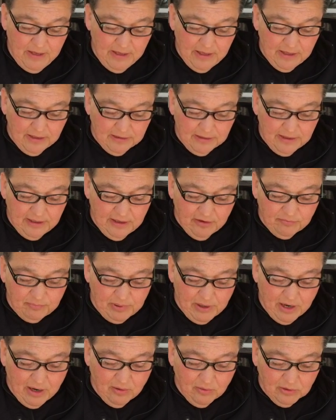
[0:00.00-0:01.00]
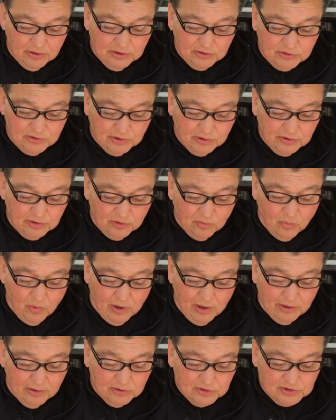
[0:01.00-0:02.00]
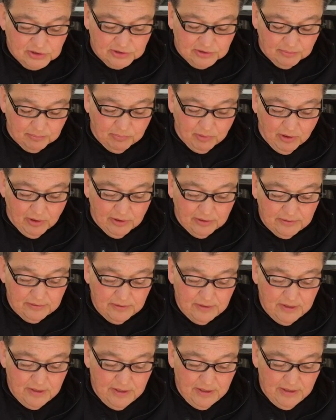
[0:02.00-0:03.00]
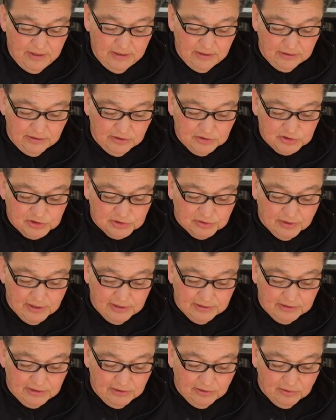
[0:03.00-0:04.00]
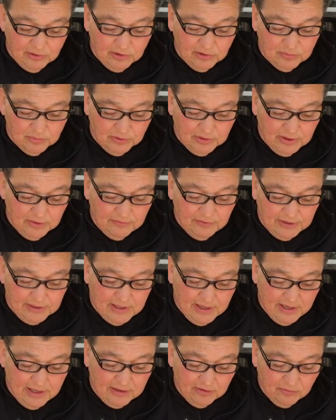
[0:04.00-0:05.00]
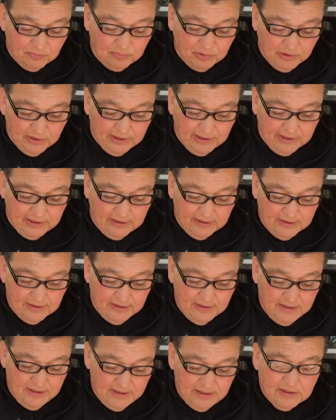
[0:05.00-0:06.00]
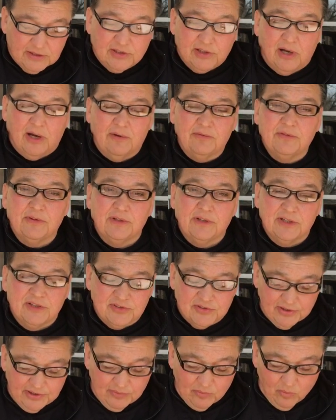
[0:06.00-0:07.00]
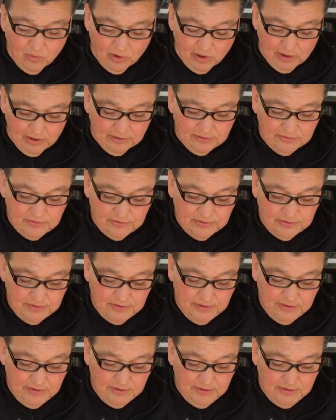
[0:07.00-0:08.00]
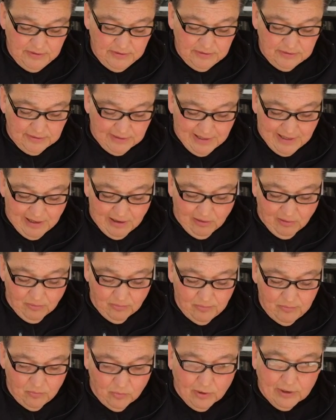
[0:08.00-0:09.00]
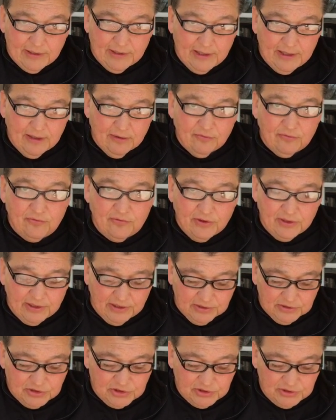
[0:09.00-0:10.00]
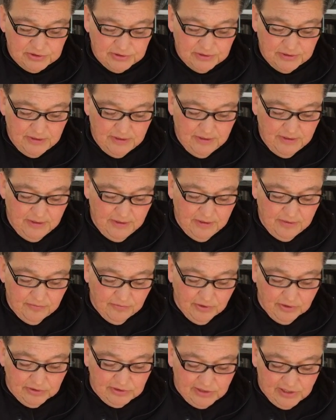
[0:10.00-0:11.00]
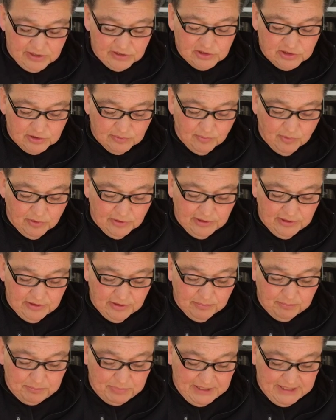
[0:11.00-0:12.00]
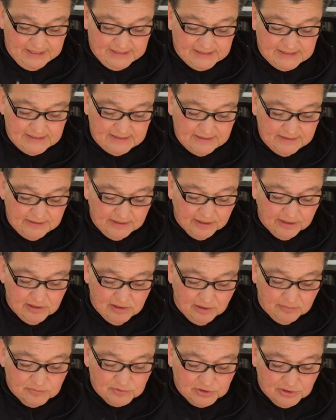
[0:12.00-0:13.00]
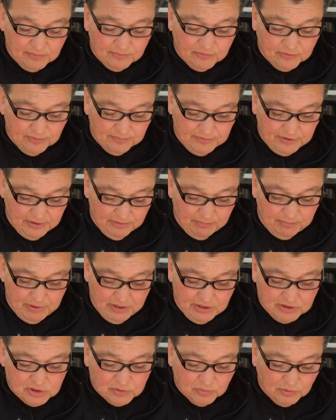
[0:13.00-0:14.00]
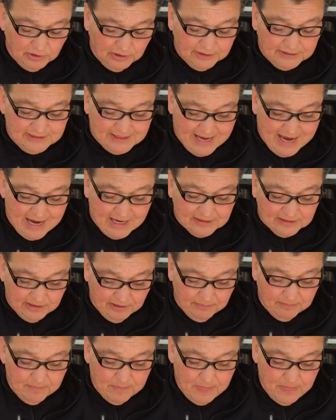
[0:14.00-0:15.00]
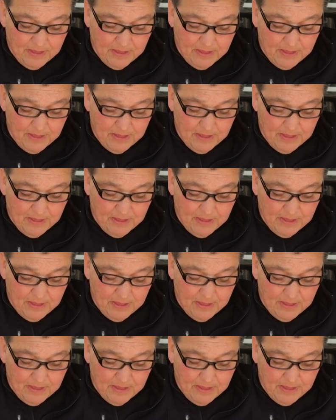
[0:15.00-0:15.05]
and they have power to turn the waters into blood and to strike the earth with every kind of plague as often as they want. Now, when they have finished their testimony, the beast that comes up from the abyss will attack them